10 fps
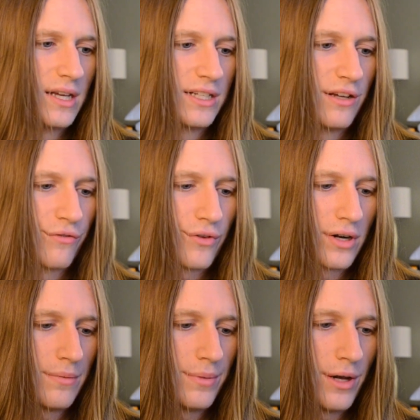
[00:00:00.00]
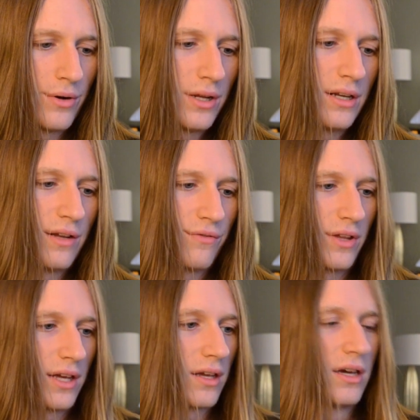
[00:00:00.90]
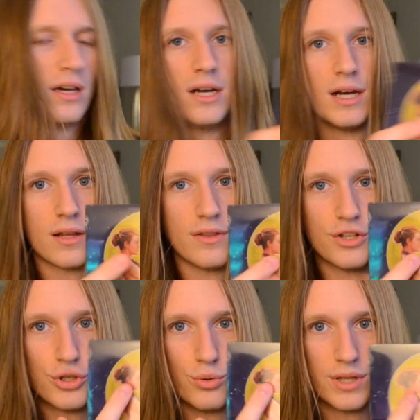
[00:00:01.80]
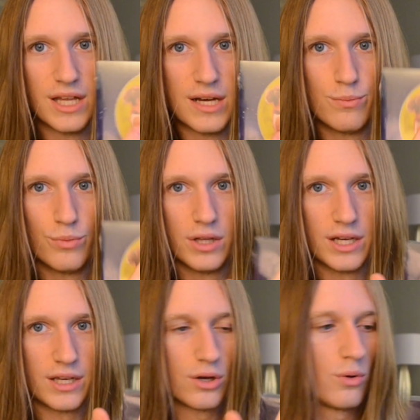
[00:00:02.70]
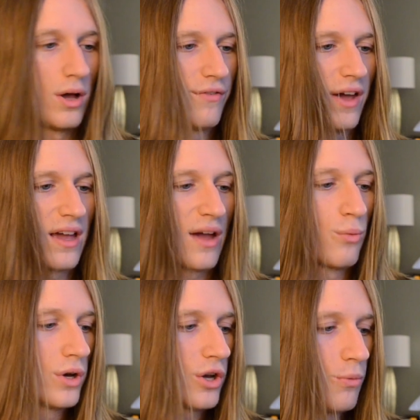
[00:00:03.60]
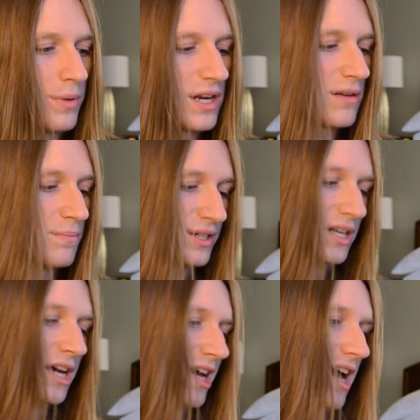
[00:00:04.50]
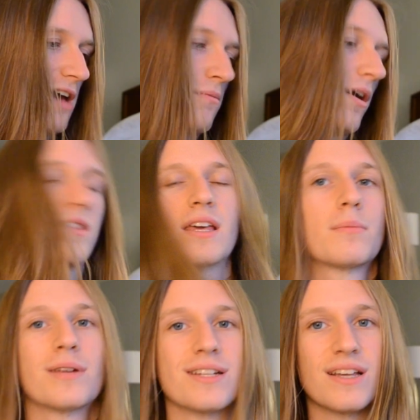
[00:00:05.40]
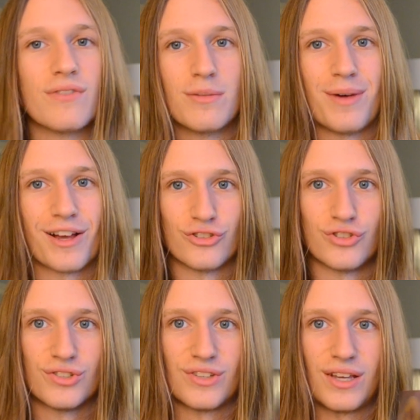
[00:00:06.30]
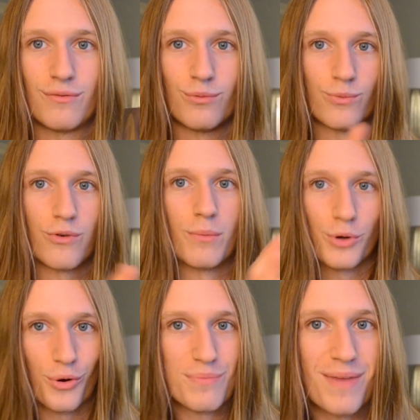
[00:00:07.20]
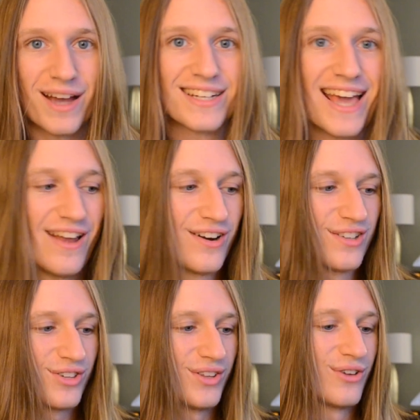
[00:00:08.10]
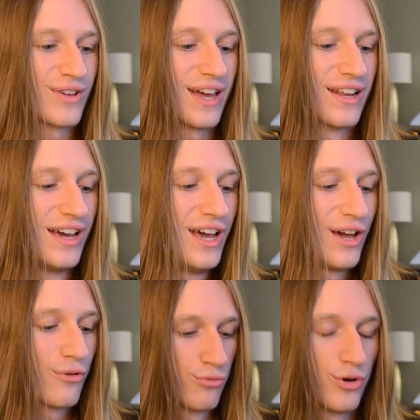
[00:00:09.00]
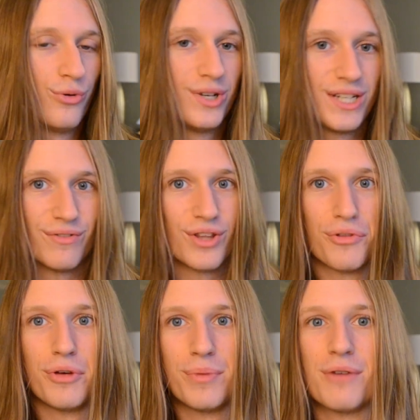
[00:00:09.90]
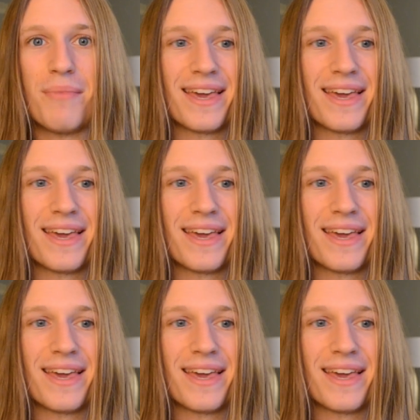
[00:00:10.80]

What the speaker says: different about it, if like the two of them will like go off. I would open it, but I think I'm going to save it in the package just like from going back to Canada so they don't get ruined, even though they'll be on my